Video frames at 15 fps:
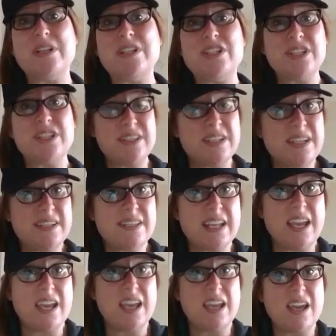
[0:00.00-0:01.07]
Just as
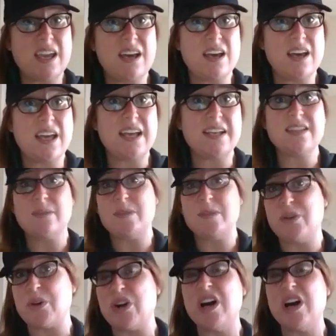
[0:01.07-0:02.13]
a heads up to
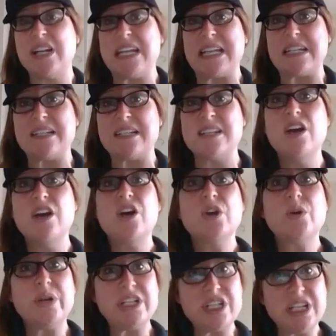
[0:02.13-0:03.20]
our audience,
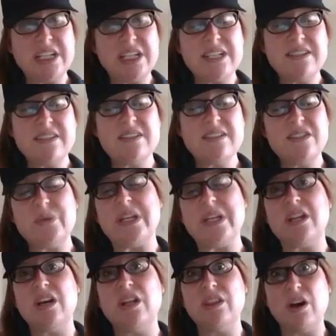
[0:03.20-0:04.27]
CoinGenius is doing
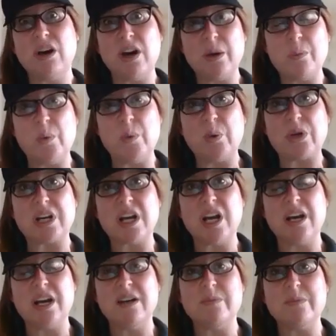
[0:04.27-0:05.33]
a lot more
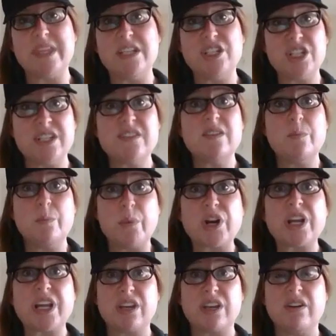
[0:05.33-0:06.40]
than just the
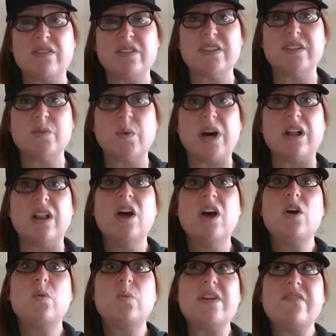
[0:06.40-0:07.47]
market calls as well.
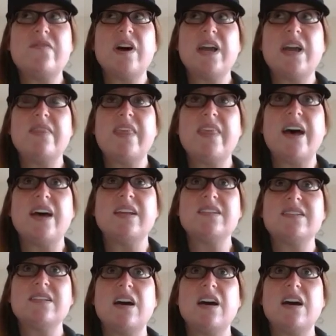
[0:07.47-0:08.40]
We find that